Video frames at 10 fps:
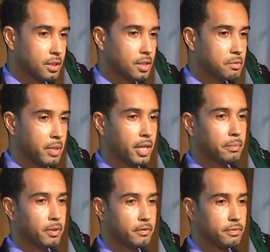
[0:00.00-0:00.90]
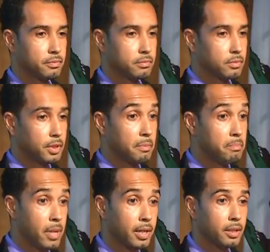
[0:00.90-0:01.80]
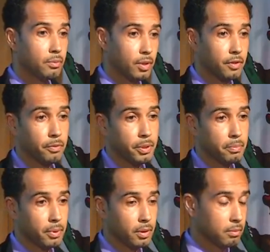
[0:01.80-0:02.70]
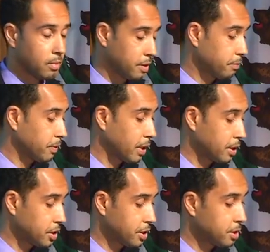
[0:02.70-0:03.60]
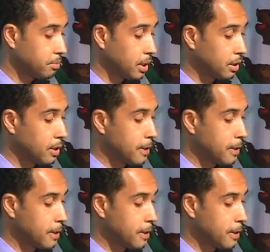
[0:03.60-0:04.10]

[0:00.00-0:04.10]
is made up of really many wonderful people, many of whom I've got a chance to meet,